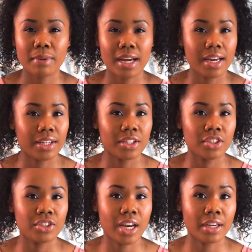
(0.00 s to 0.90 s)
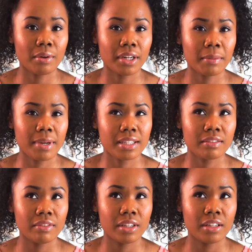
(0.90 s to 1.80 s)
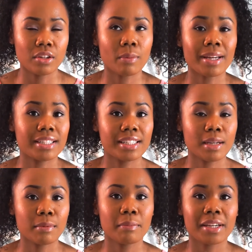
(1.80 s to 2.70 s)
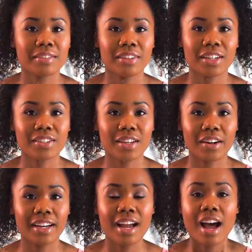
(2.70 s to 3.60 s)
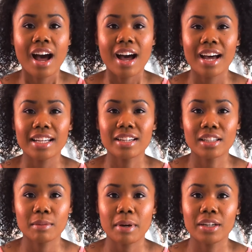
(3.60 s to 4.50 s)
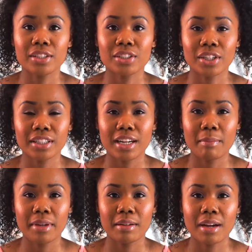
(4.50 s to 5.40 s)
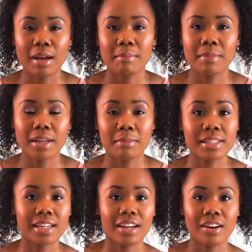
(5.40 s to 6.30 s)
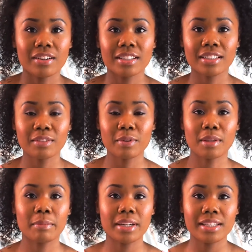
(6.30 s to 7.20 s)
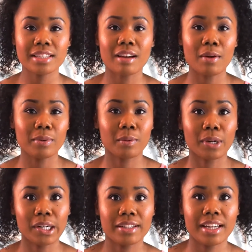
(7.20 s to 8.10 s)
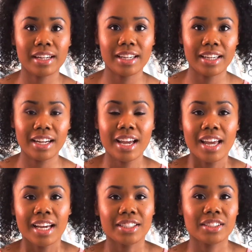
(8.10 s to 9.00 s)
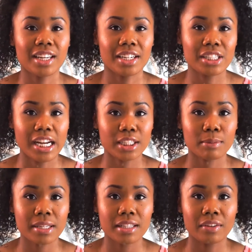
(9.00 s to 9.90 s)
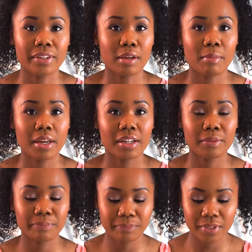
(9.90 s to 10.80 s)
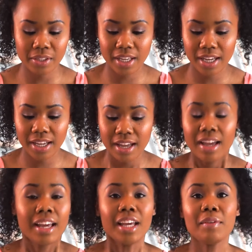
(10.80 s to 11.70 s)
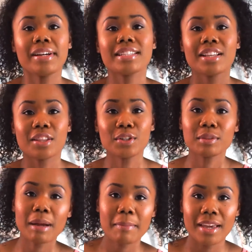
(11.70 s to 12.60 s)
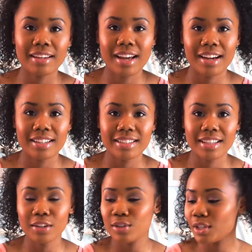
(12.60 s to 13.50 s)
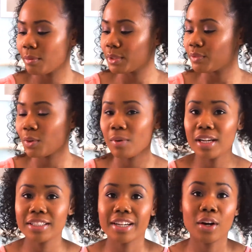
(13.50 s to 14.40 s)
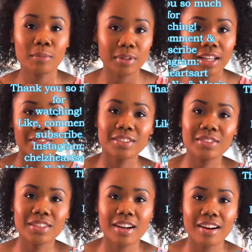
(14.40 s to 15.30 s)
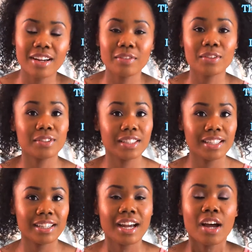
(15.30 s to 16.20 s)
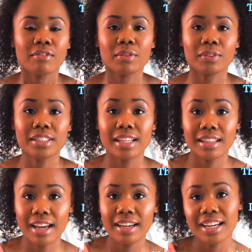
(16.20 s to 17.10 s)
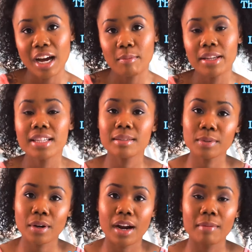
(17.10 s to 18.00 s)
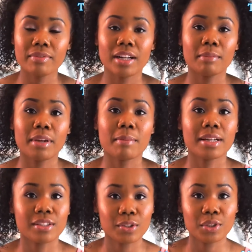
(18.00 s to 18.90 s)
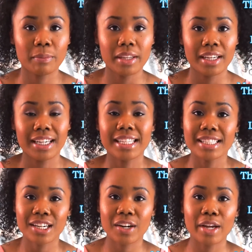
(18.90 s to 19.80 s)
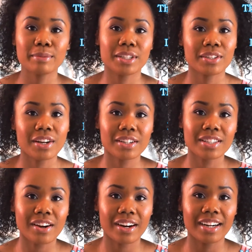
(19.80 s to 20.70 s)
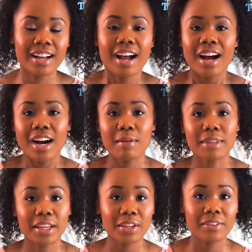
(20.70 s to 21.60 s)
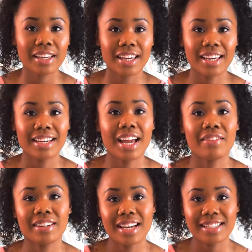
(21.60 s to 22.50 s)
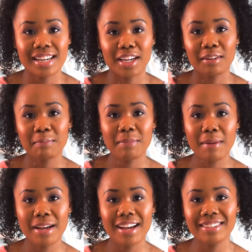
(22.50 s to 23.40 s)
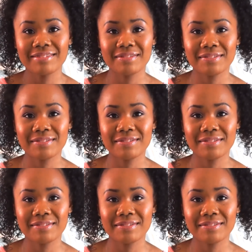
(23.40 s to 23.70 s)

my December makes video, sorry, I talked about a shirt that I made a mistake on with the button. So I want to work on that again and just kind of challenge myself and get better. So yeah, anyways, those are my make 9s. Thank you so much for watching. I hope you liked what you saw. If you did, feel free to like, comment, and subscribe. Follow me on my social media, Instagram, Shells Hearts Art. Thank you again. Have a nice day. Bye bye.